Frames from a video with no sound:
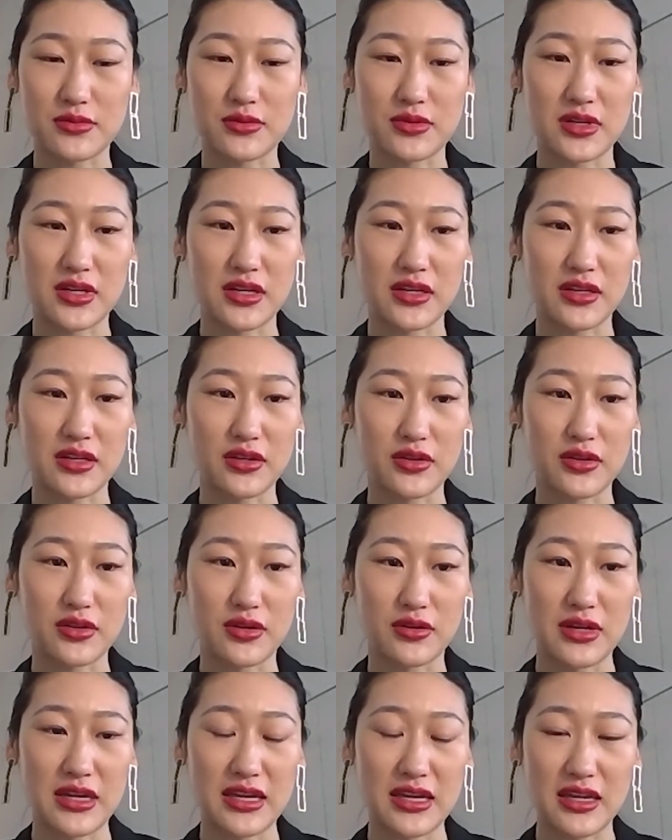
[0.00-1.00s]
or
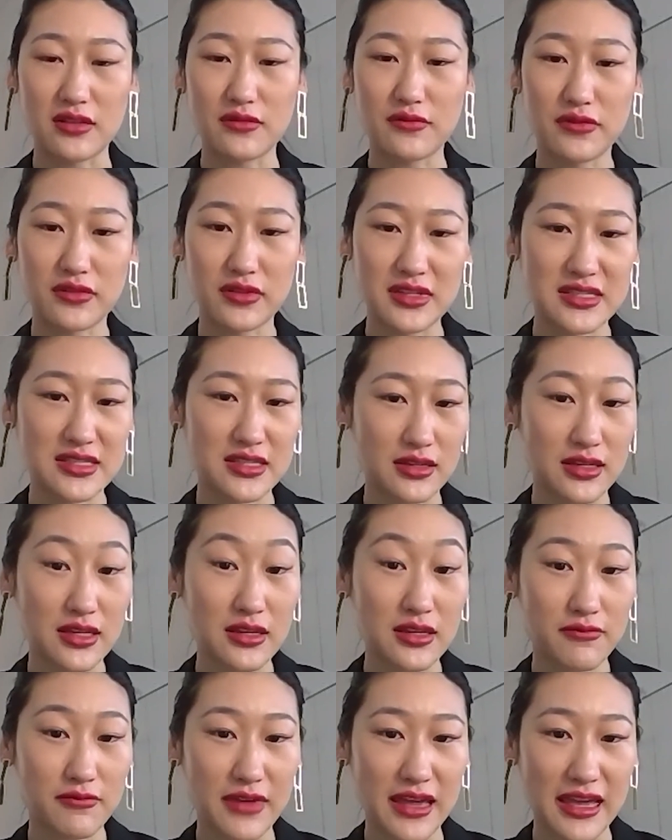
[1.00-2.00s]
influencer
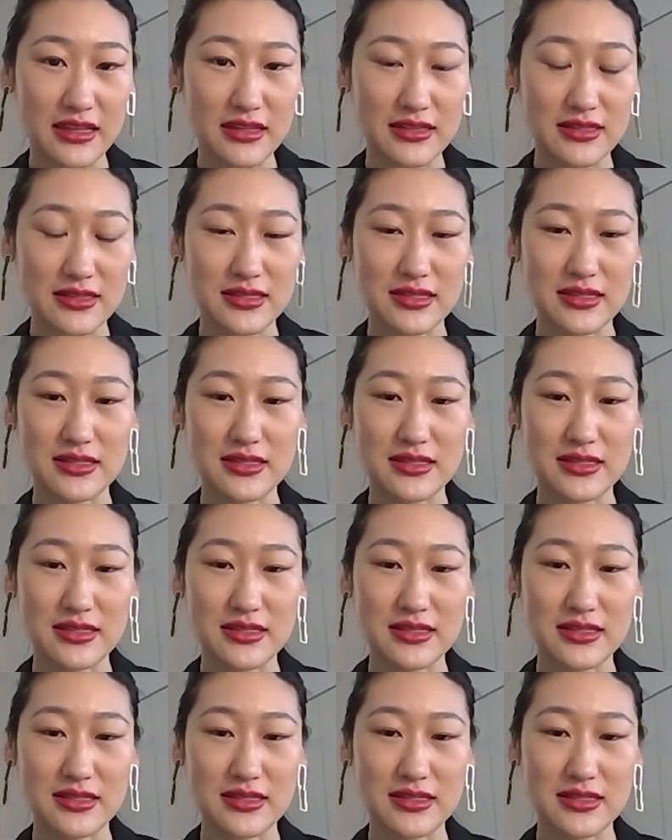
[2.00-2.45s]
events.